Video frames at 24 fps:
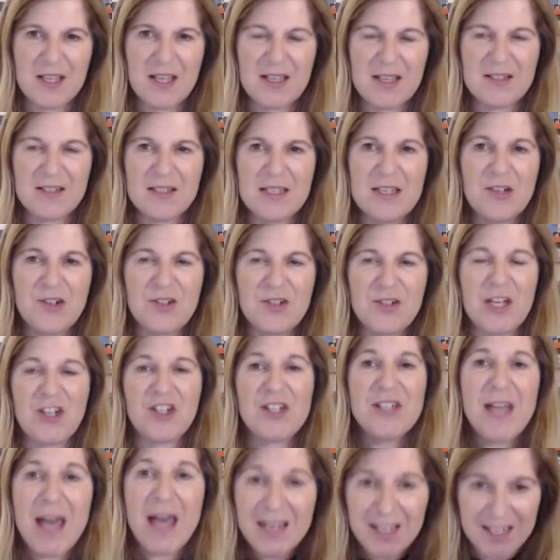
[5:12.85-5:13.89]
and
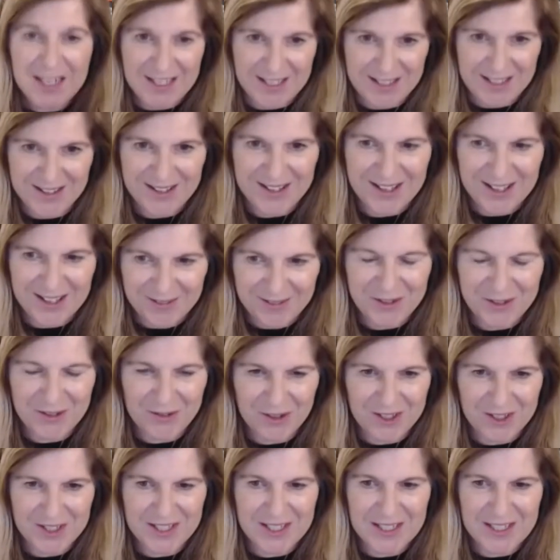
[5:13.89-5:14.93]
intersectionality of
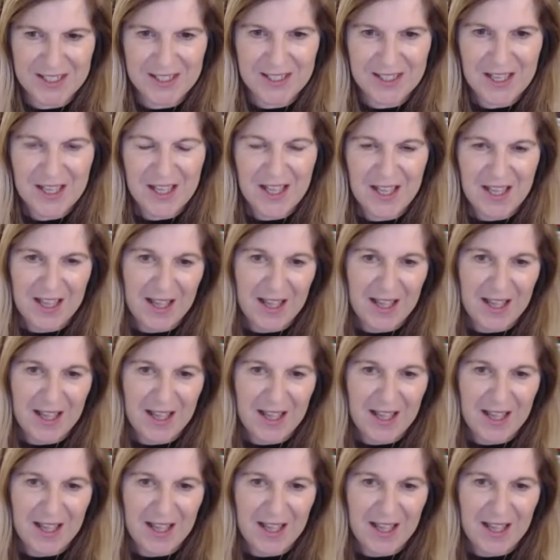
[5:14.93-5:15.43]
diversity